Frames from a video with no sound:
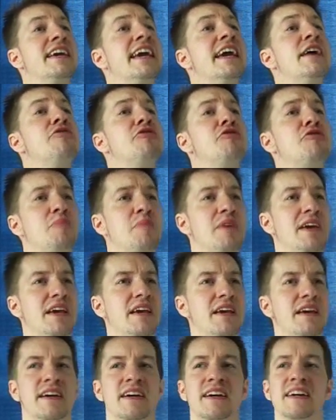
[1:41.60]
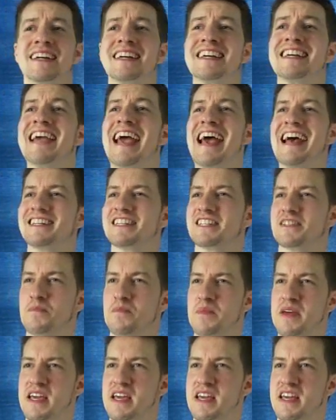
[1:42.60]
Give me, get
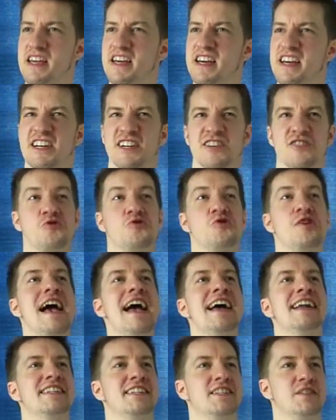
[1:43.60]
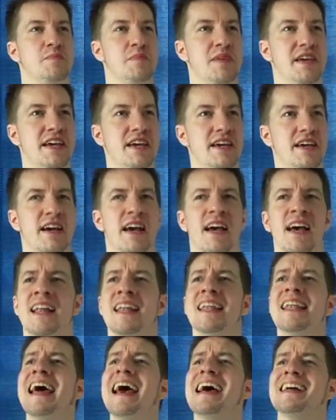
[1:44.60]
me, grant me,
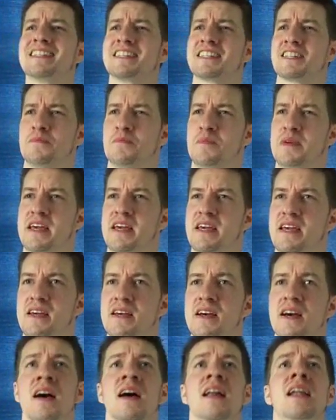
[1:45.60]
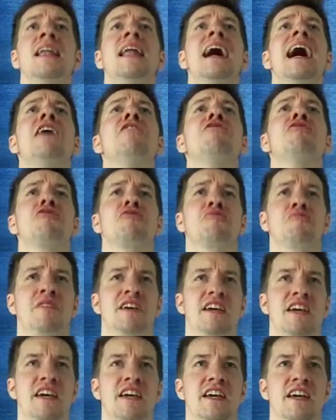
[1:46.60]
let me, love
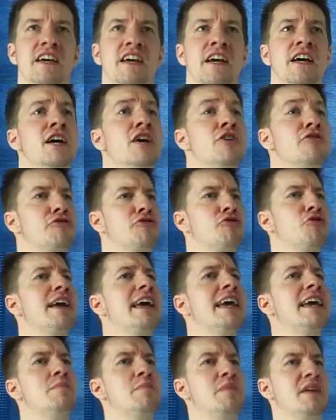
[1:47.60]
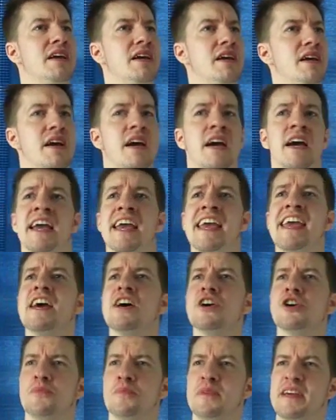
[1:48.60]
me, free me,
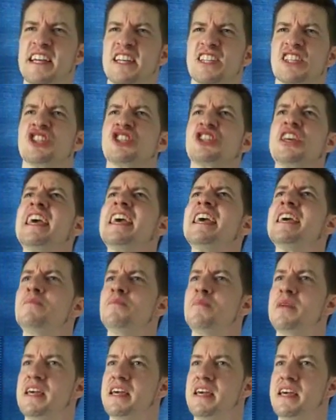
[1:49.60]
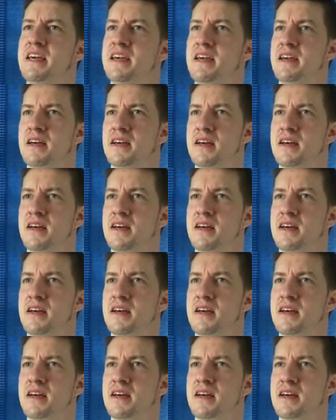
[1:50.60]
hear me, see me.